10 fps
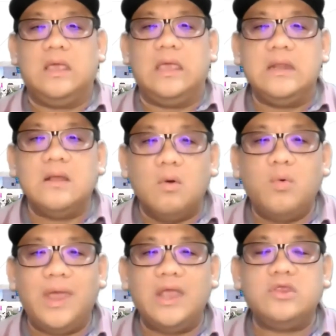in a
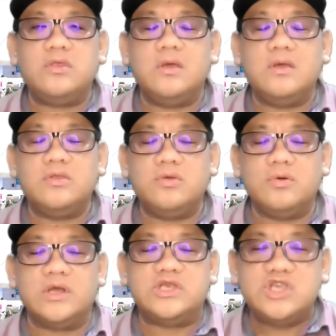way
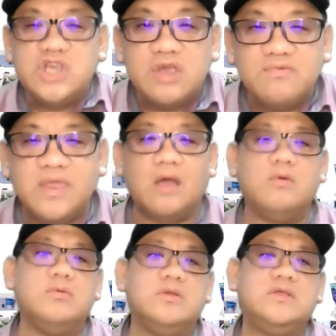to achieve their
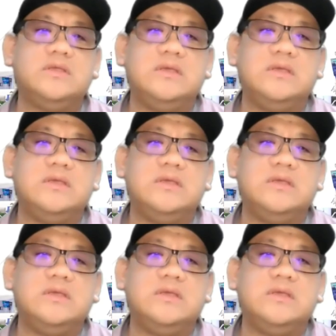goals.